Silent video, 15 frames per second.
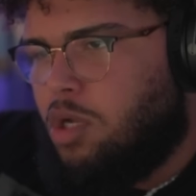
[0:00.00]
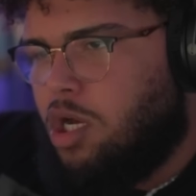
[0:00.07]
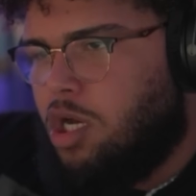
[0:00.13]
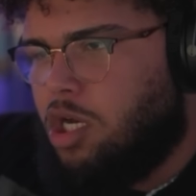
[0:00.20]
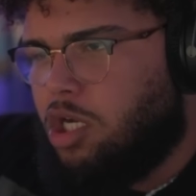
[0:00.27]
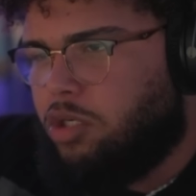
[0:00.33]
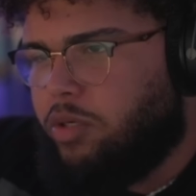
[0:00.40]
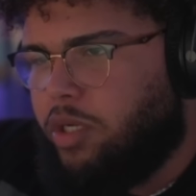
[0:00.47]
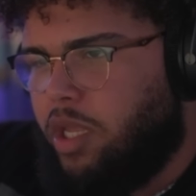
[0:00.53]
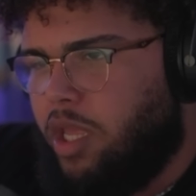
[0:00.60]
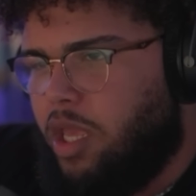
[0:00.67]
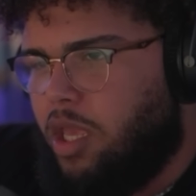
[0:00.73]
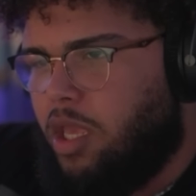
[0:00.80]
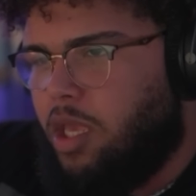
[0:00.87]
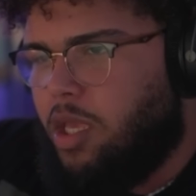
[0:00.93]
Hungry,
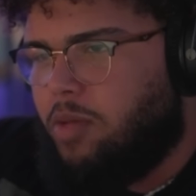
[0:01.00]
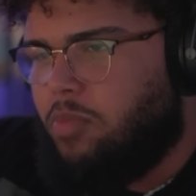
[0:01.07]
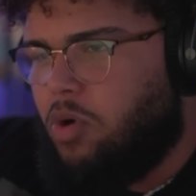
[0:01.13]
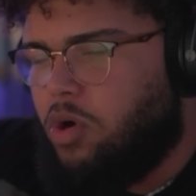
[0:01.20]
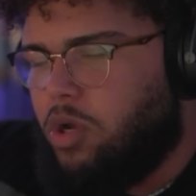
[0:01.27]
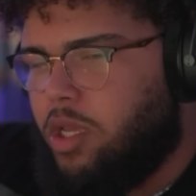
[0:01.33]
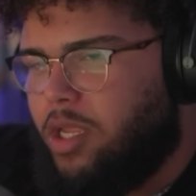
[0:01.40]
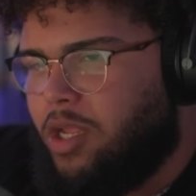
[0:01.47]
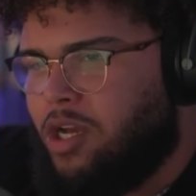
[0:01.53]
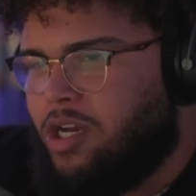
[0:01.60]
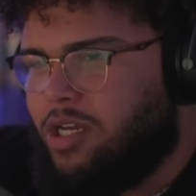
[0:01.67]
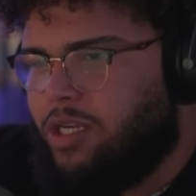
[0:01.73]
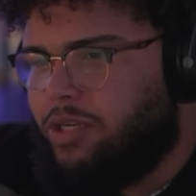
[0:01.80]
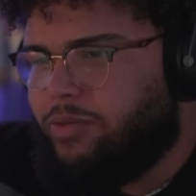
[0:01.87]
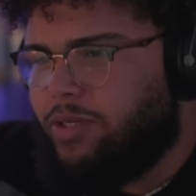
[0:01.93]
yeah, boy.
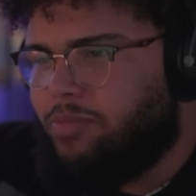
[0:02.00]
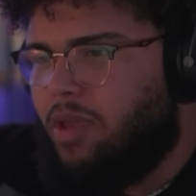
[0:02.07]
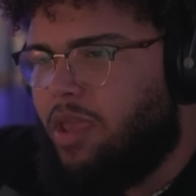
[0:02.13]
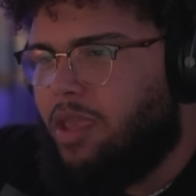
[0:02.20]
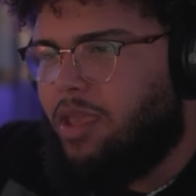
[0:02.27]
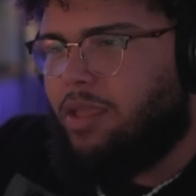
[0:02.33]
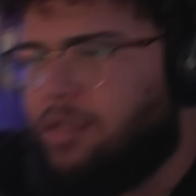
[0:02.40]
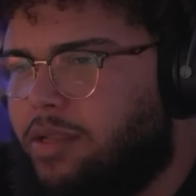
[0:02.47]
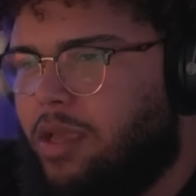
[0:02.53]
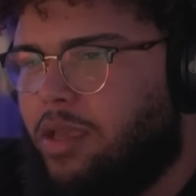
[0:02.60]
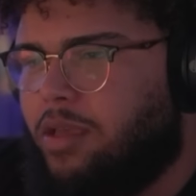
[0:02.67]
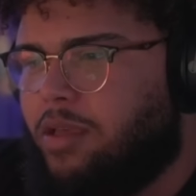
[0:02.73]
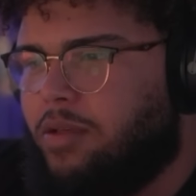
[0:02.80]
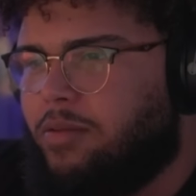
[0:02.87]
Hungry, man. Damn.